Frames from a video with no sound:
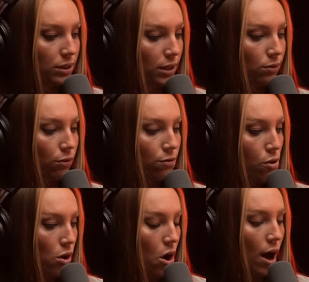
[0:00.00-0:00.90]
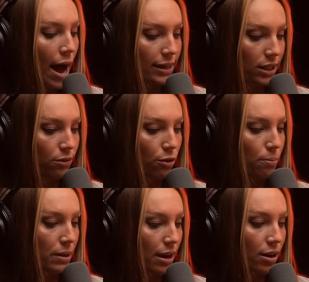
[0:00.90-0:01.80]
received a phone call asking for
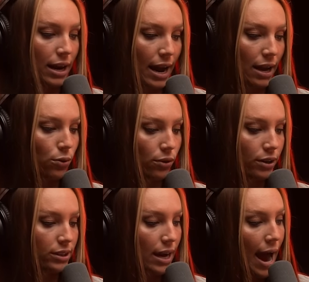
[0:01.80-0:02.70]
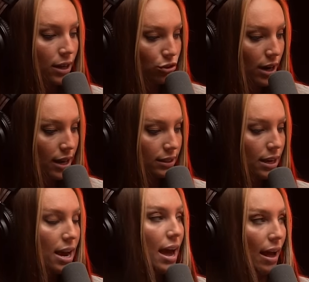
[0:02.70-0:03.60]
Pierre and Anne Orderud's address
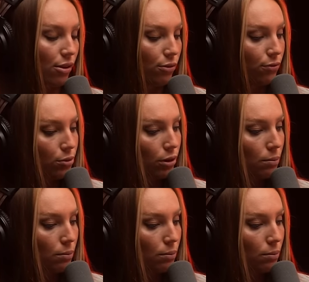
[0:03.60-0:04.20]
and their phone